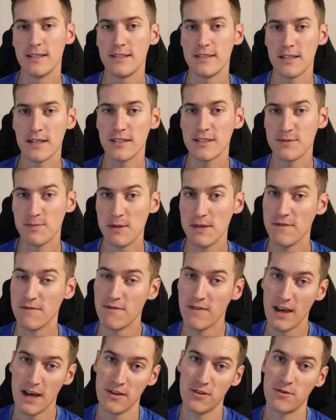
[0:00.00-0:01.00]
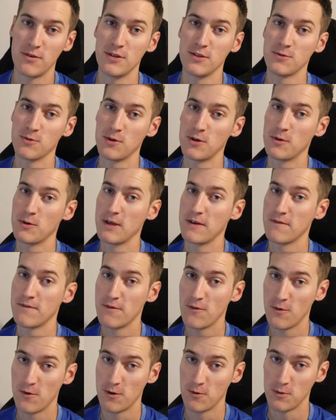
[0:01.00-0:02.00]
does beat Valtteri's
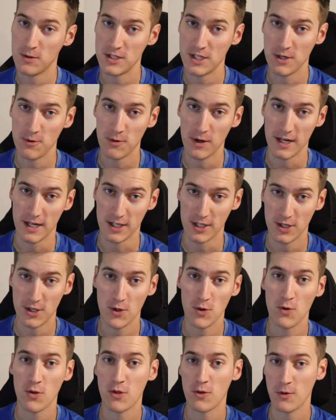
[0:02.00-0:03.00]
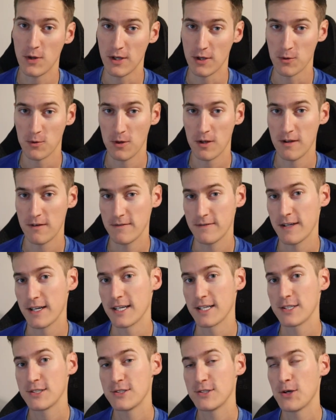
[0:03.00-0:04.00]
108.4, which he ran in Q3 in
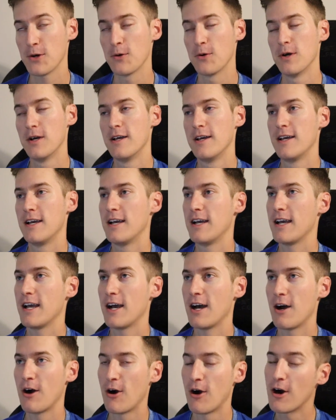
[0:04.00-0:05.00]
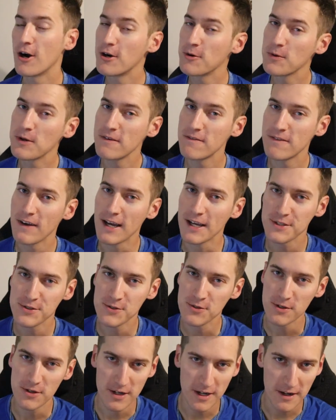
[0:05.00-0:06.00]
qualifying. So are we
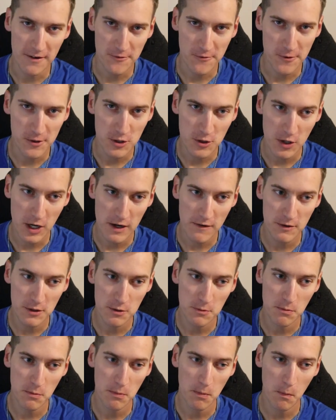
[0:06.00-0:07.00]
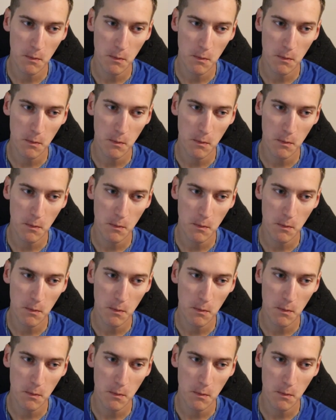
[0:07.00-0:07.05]
faster than an F1 driver?